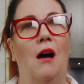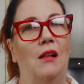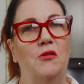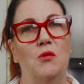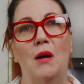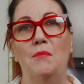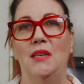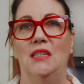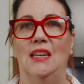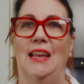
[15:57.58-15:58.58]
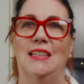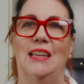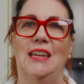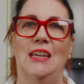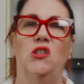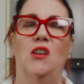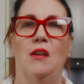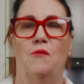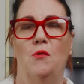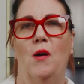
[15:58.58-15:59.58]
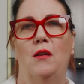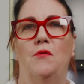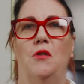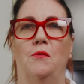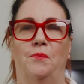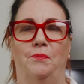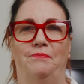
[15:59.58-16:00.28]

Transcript: I'll do my best to answer each and every one of you.